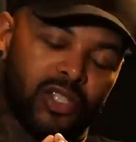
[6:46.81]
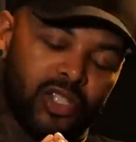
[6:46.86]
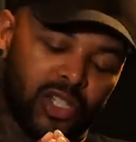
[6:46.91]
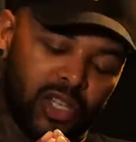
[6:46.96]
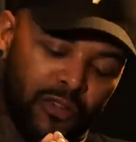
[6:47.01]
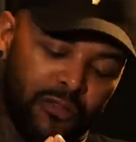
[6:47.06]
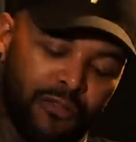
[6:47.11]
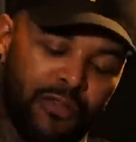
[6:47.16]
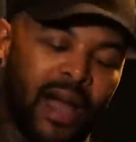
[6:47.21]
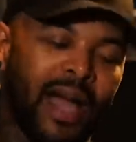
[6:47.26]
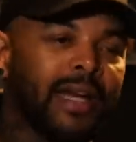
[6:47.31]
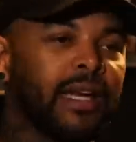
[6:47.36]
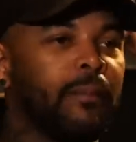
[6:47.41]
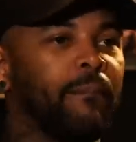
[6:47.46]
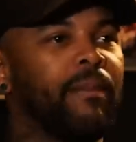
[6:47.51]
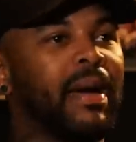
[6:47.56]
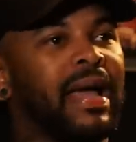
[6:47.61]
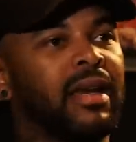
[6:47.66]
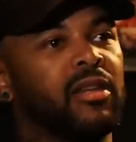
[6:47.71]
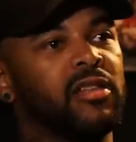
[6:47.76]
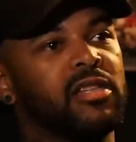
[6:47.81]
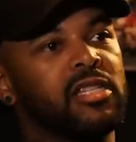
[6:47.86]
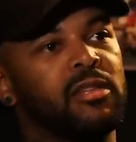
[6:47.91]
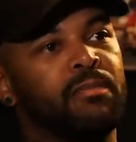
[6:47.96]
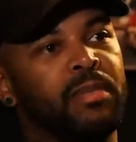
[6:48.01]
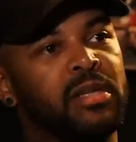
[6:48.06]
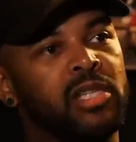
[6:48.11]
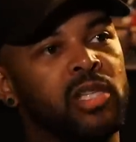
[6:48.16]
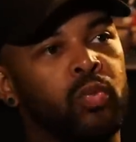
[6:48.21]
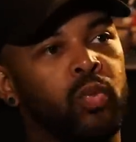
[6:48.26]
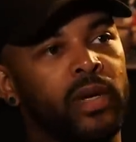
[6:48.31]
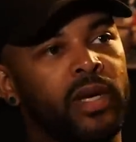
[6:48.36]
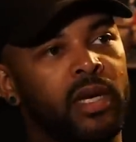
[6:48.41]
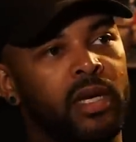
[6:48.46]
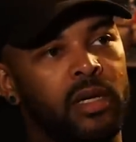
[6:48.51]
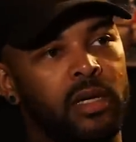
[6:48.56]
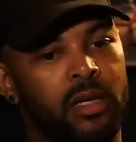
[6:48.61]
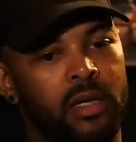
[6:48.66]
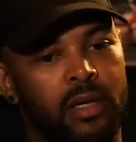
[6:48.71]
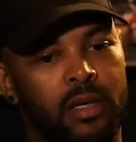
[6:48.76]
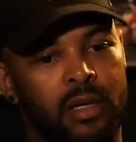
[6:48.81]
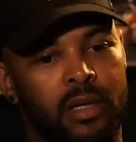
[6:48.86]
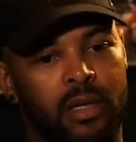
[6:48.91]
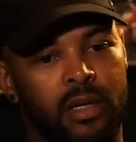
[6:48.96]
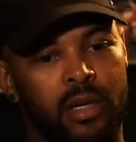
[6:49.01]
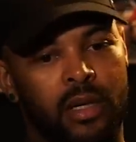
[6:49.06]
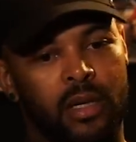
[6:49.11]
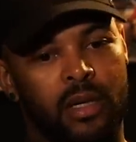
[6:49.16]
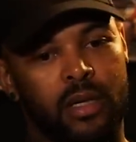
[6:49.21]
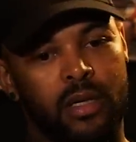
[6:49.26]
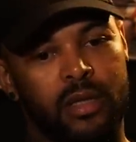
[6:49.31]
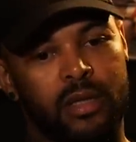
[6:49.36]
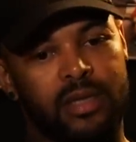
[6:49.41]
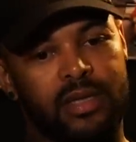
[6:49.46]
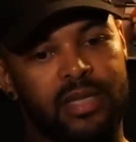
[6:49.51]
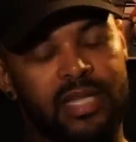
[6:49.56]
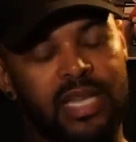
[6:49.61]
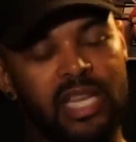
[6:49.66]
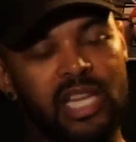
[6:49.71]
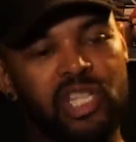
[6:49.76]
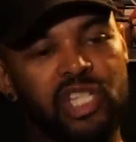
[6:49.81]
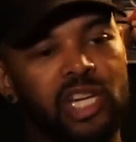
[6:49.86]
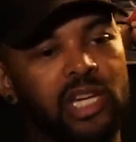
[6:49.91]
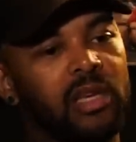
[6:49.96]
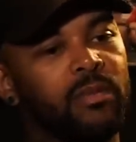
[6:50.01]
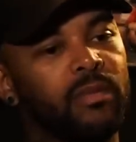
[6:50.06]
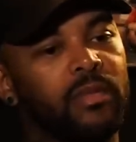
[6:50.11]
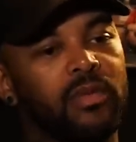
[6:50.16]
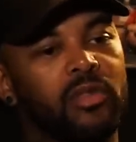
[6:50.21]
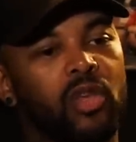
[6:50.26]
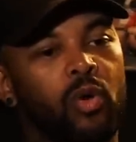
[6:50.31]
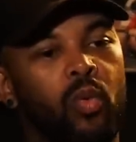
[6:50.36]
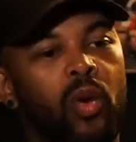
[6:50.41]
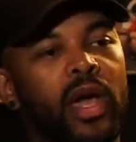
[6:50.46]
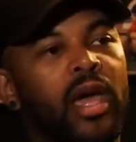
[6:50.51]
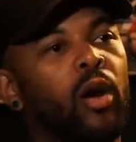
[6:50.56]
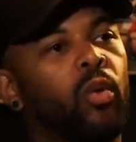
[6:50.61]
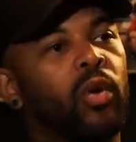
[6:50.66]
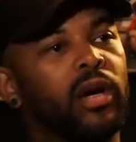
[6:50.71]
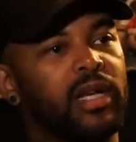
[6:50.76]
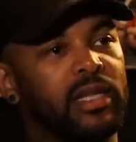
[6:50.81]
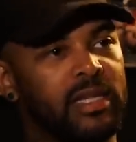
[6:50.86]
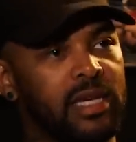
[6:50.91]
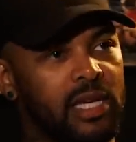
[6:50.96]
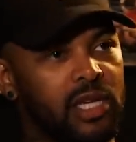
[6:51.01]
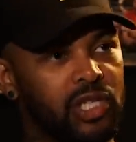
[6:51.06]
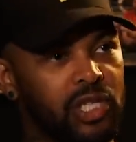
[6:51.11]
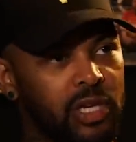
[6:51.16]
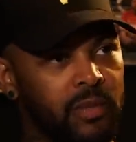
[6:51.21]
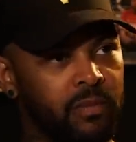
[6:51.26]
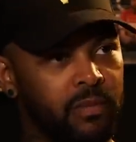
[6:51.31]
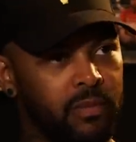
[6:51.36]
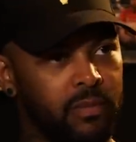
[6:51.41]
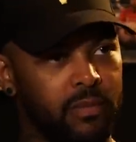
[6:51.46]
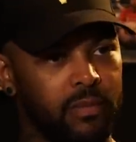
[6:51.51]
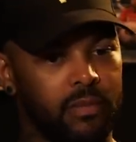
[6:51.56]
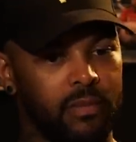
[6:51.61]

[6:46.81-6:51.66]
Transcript: to find a balance between teaching him the way I want to teach him,